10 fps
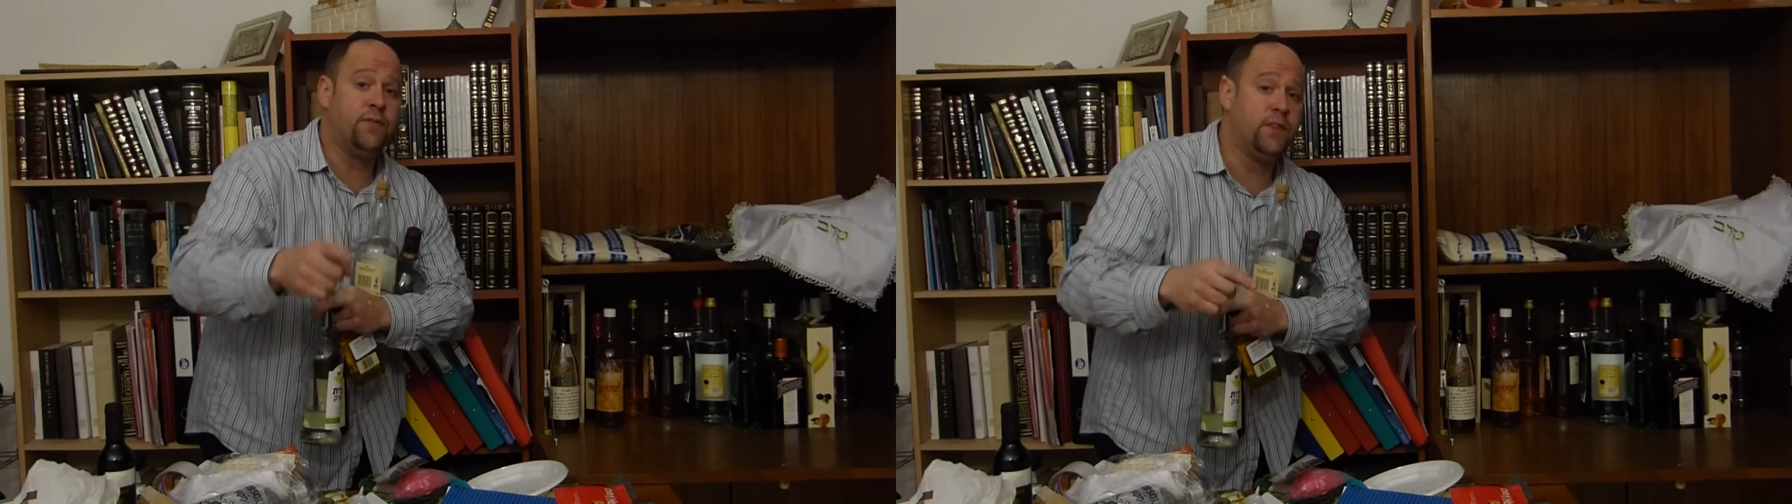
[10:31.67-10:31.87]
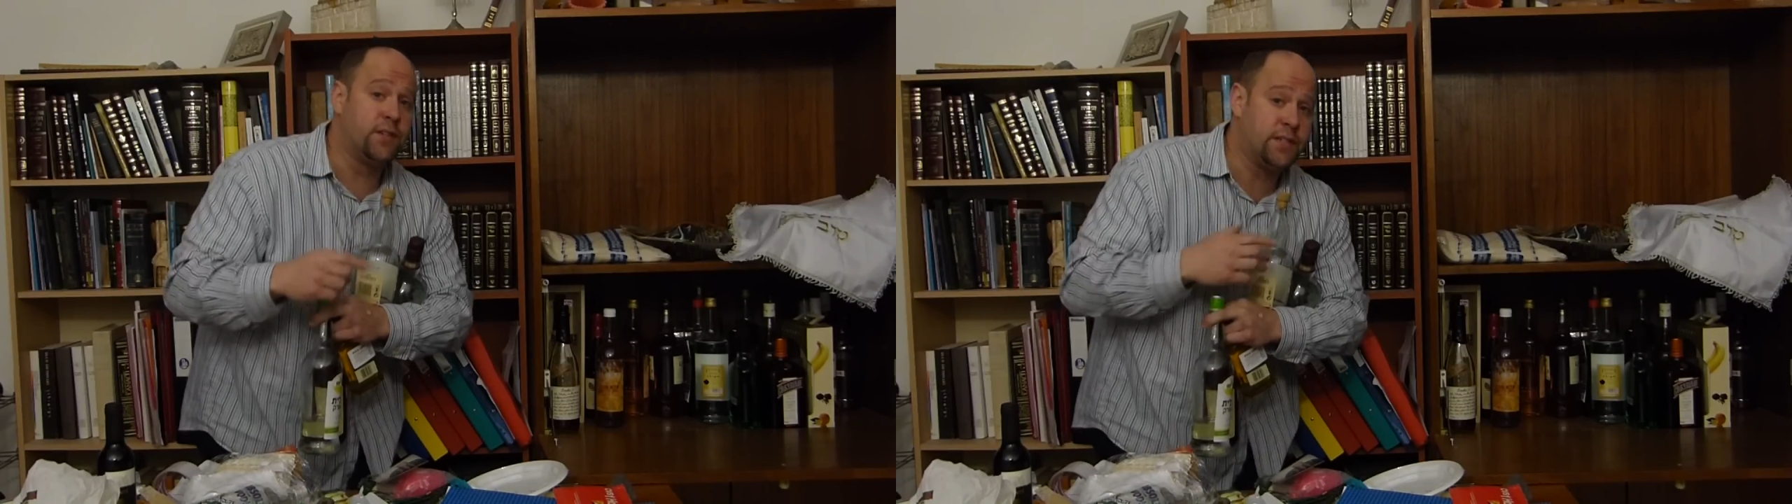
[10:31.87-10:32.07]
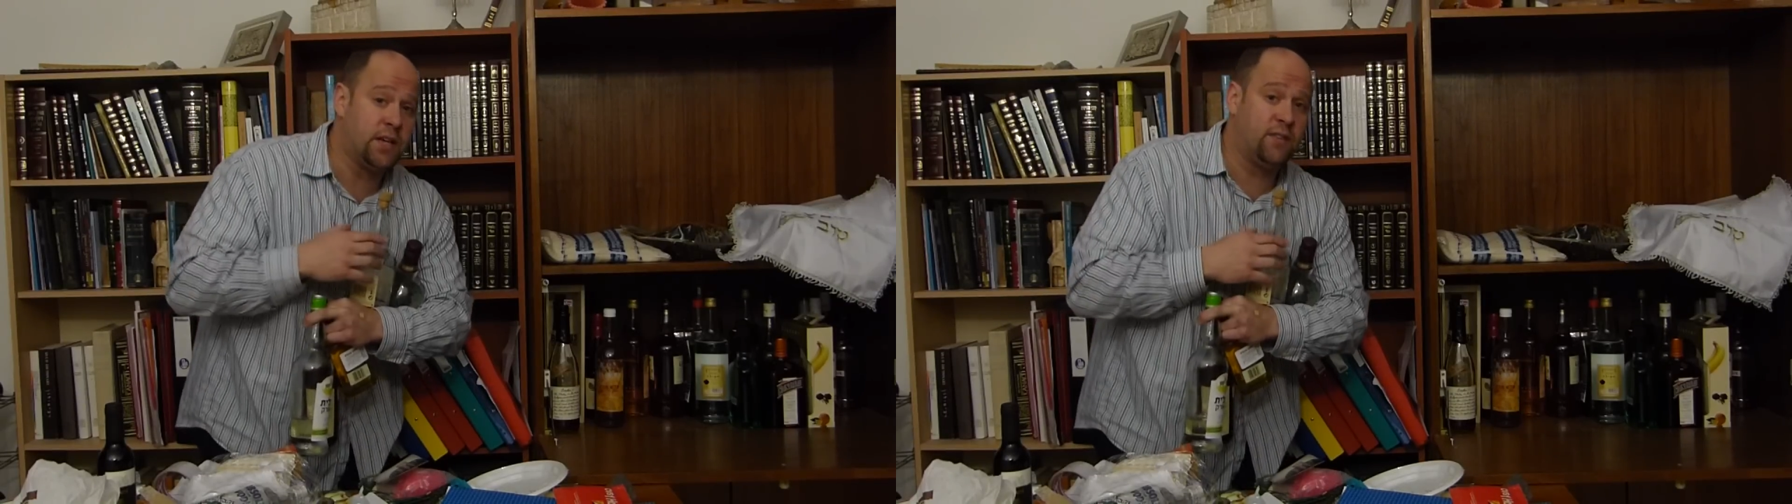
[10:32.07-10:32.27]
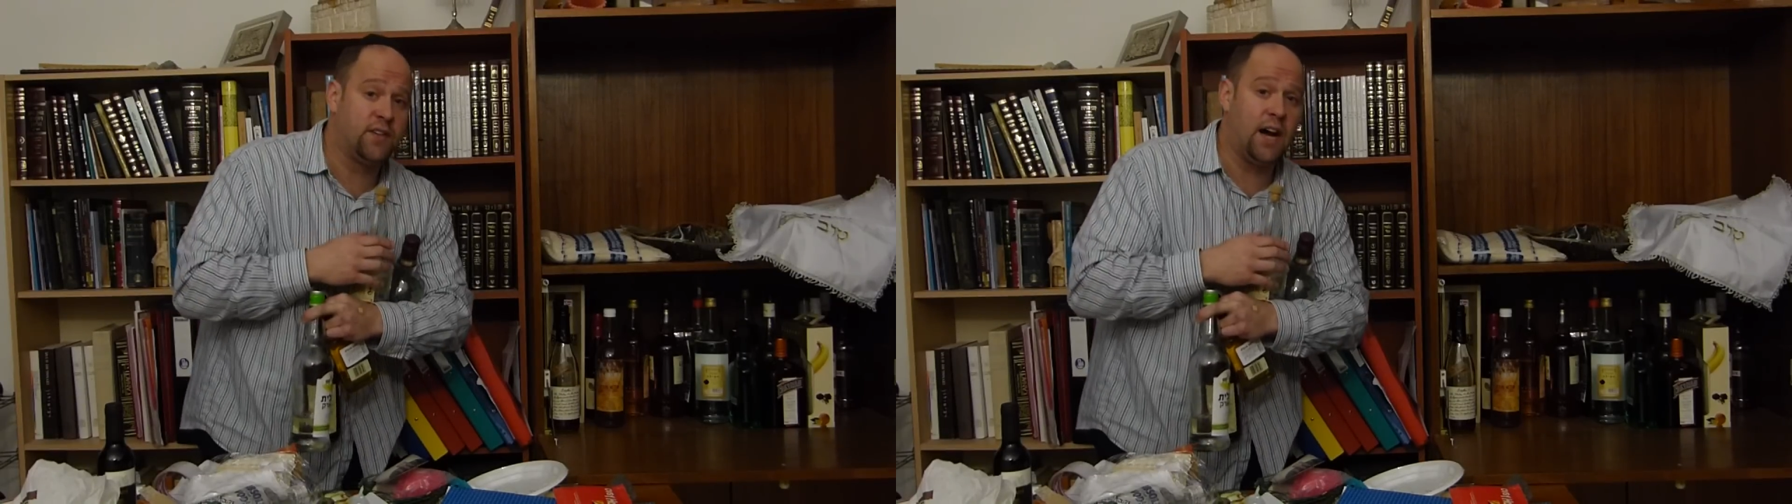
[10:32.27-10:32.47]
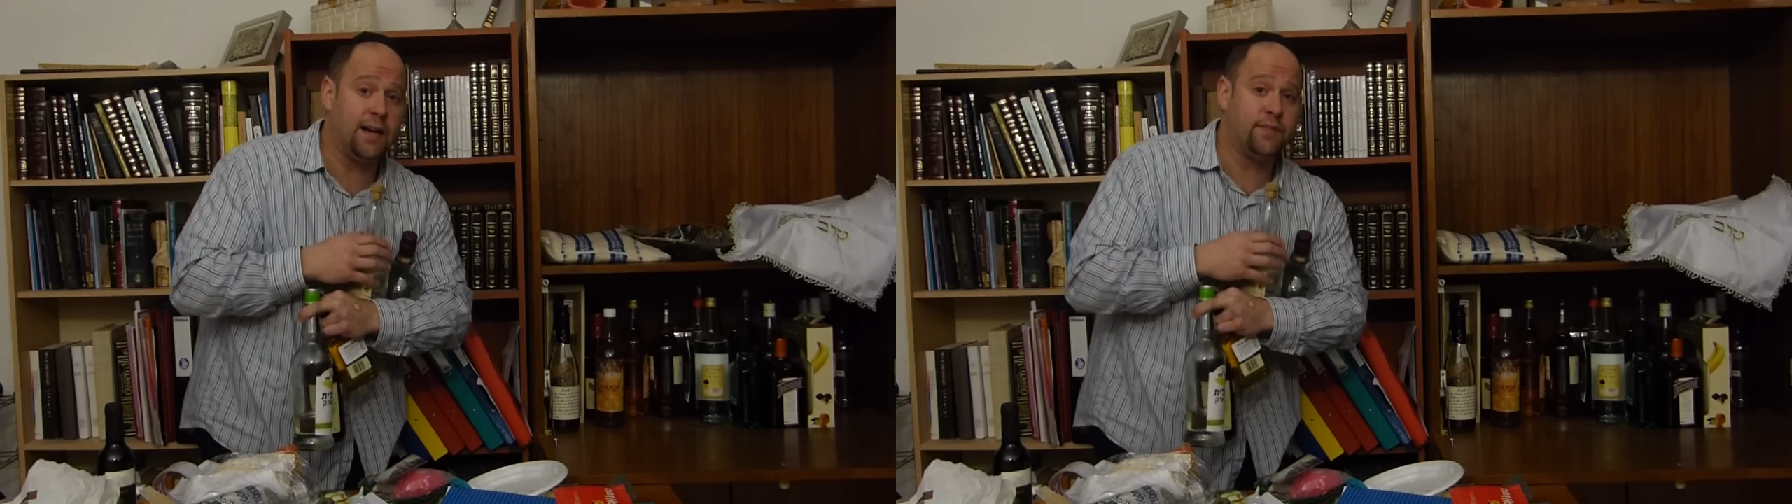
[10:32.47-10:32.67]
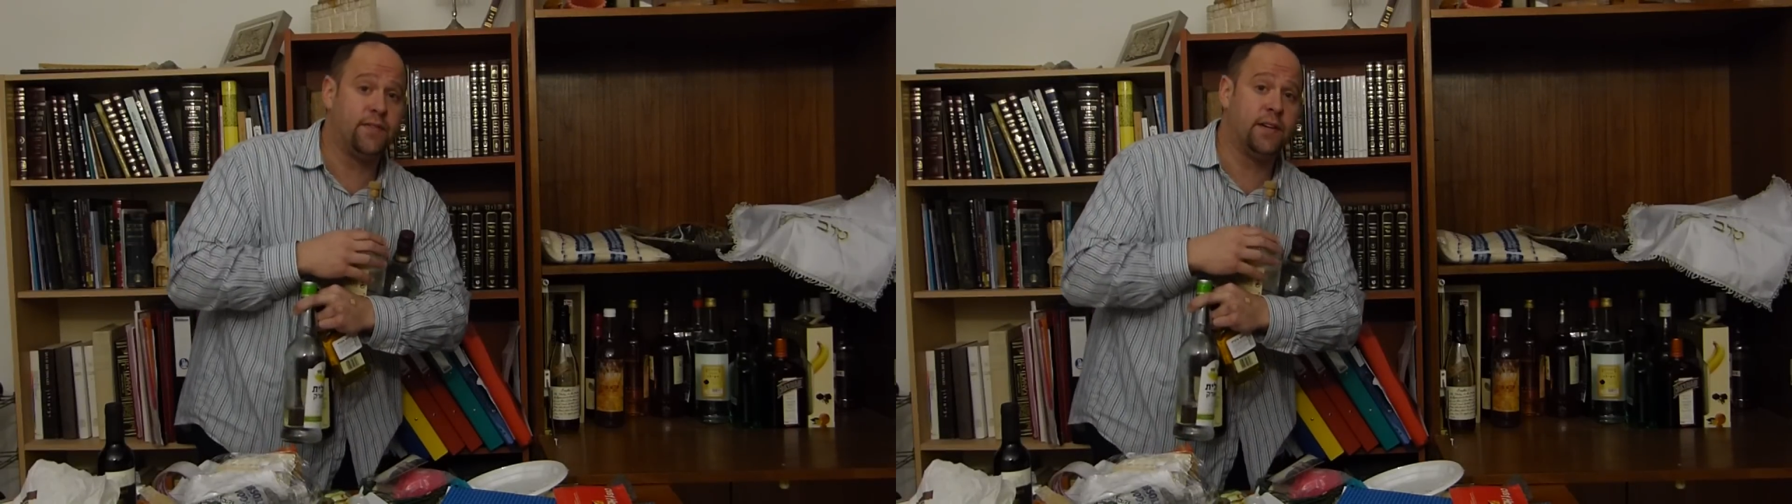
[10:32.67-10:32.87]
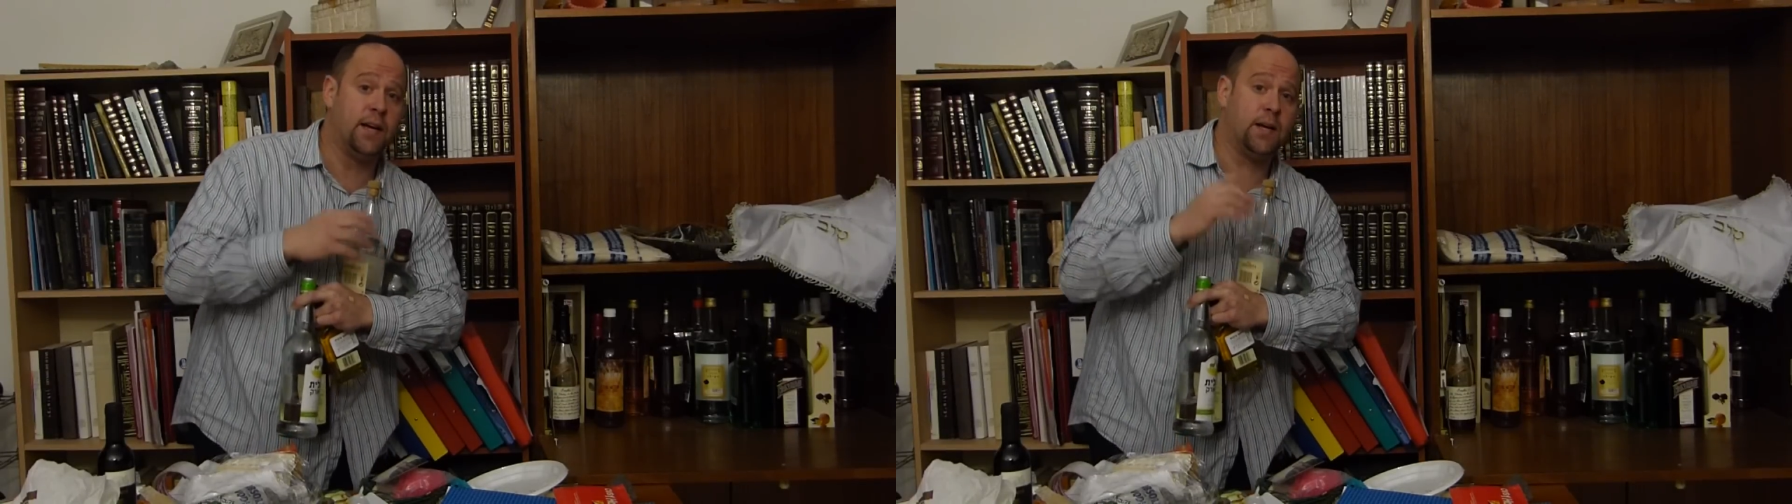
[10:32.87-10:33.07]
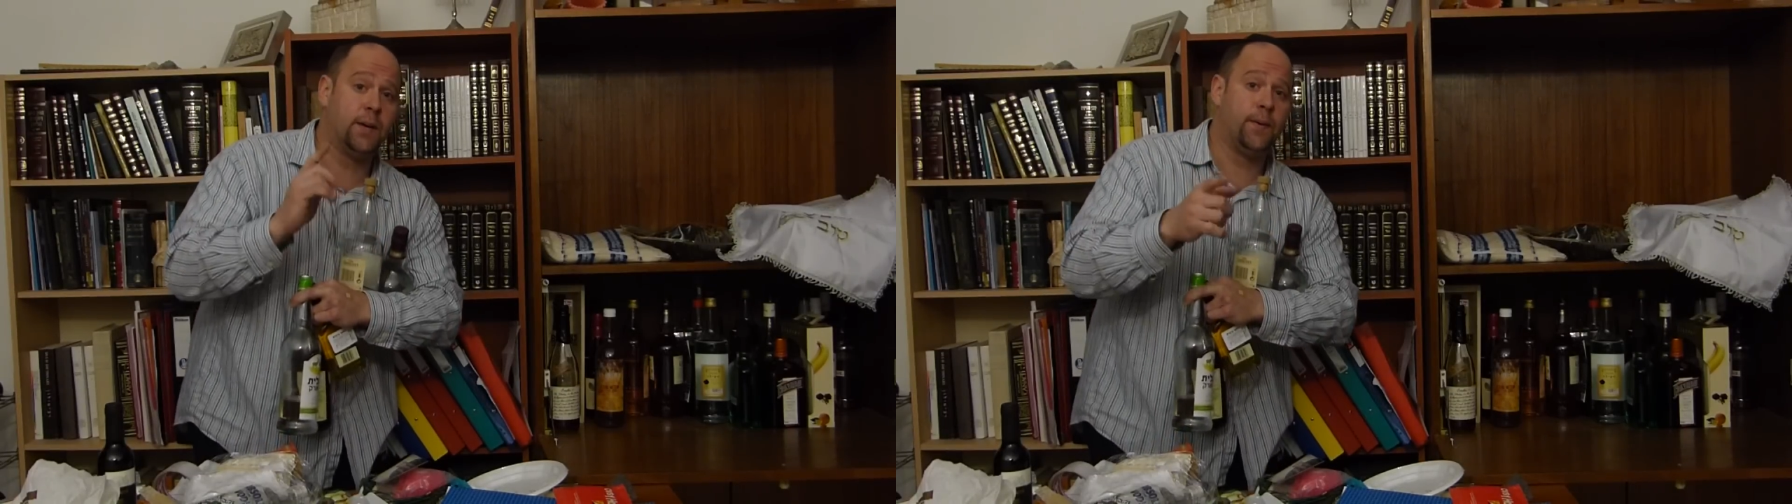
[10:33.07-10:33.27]
feel
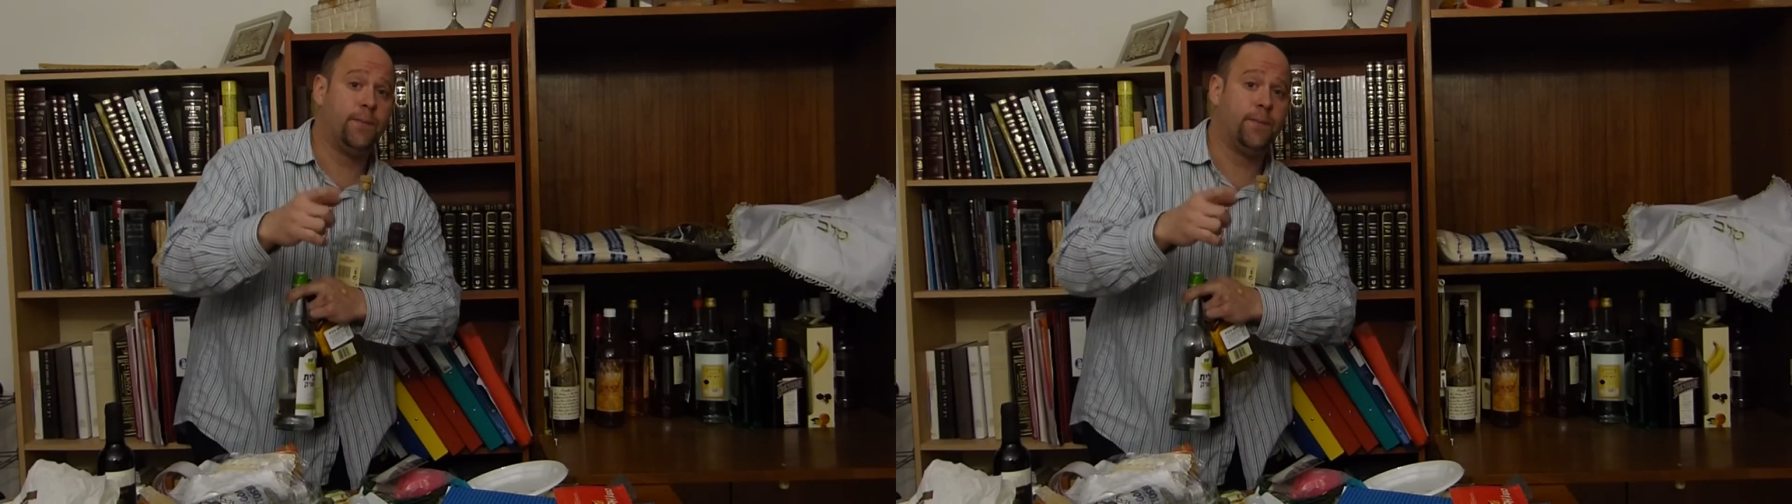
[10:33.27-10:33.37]
self-confident.